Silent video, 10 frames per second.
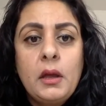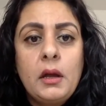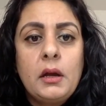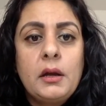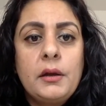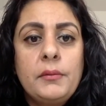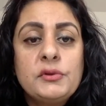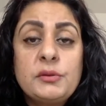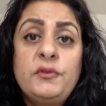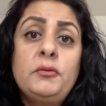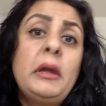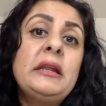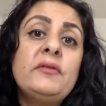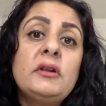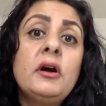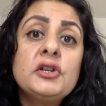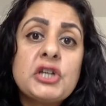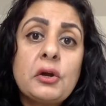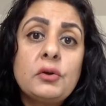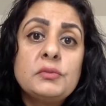And some of you may live in larger
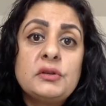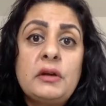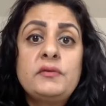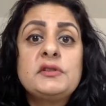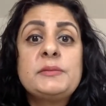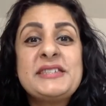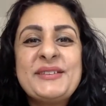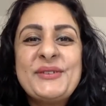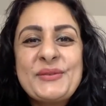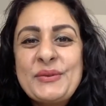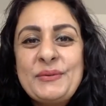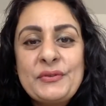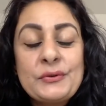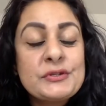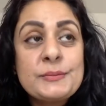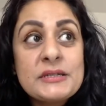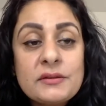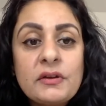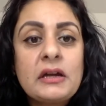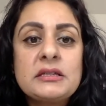homes, and you have a specific room for
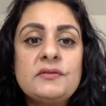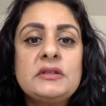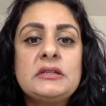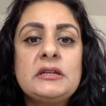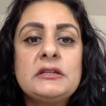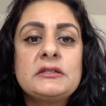specific activities.